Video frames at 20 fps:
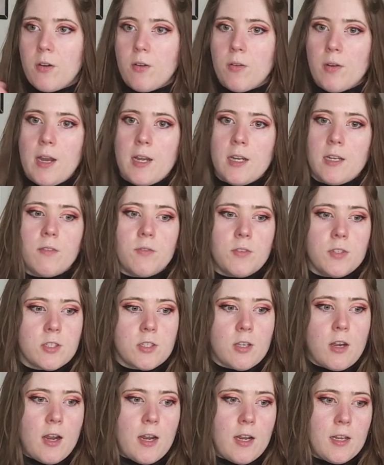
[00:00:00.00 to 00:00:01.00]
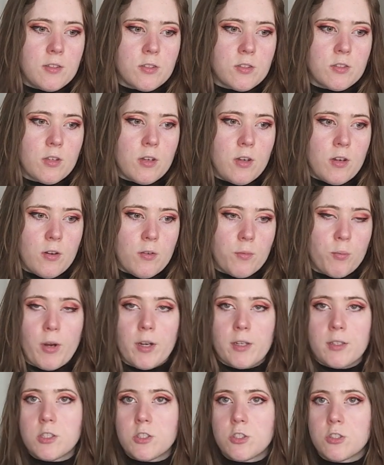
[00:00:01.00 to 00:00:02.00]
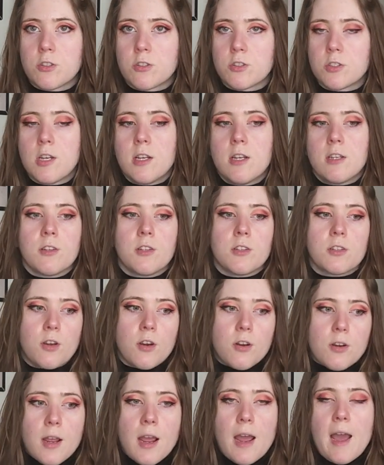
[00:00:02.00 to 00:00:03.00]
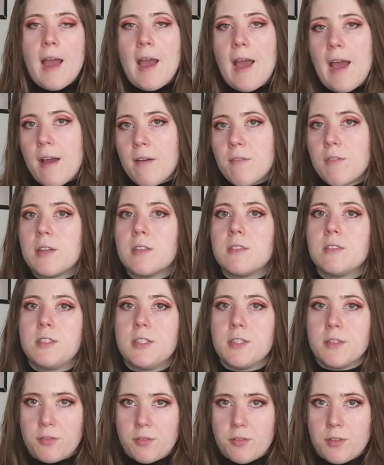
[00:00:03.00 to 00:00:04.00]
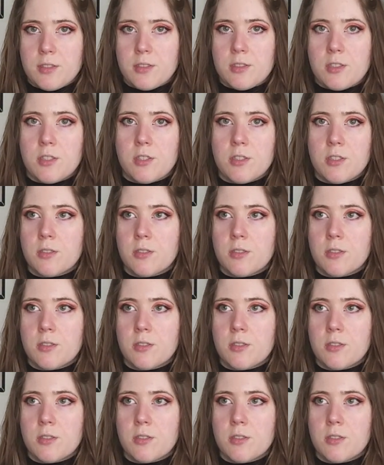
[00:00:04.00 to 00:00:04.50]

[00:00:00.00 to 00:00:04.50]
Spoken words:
any of these kinds of practitioners, they're going to have a different